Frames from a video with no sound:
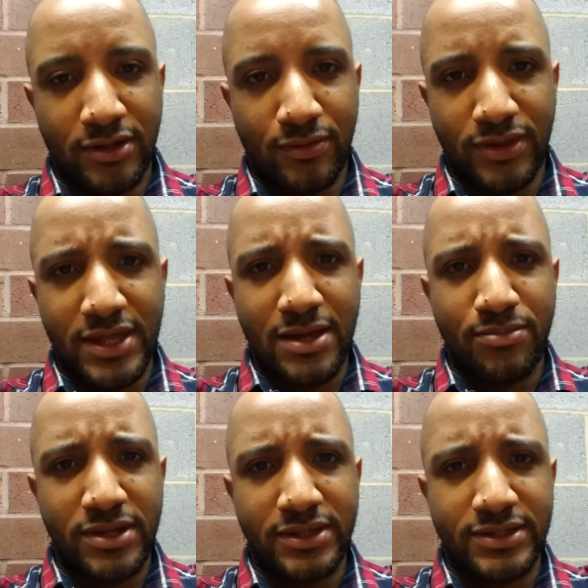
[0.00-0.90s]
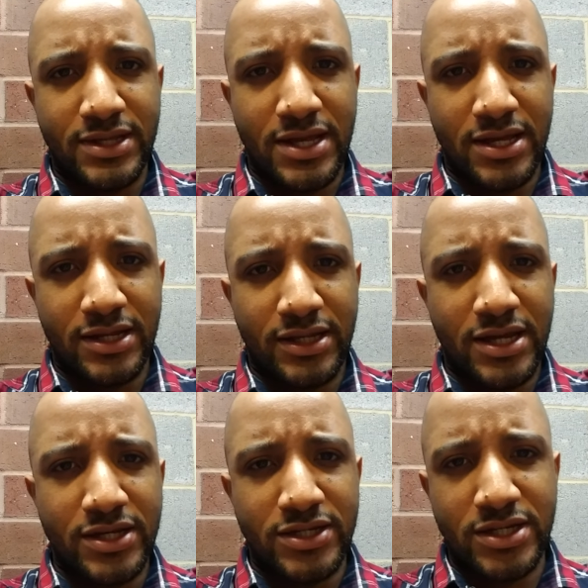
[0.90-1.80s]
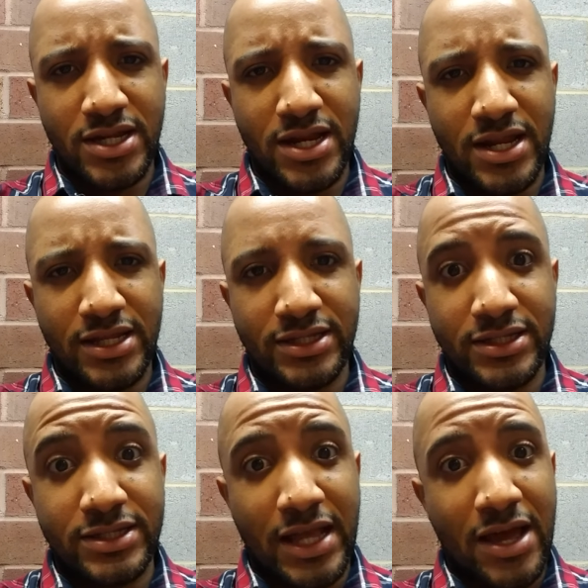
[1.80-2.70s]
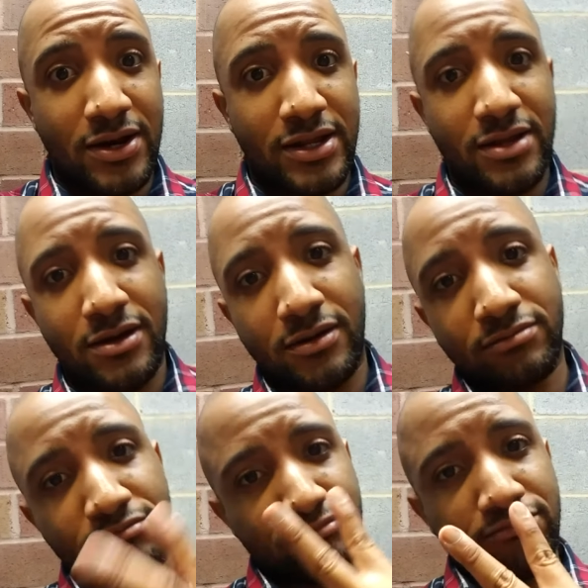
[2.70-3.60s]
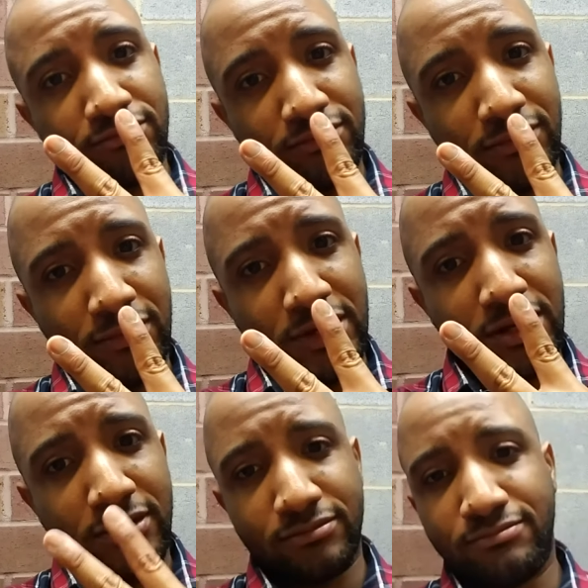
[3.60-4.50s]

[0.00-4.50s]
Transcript: with that being said, Kenshin is out of here. Later.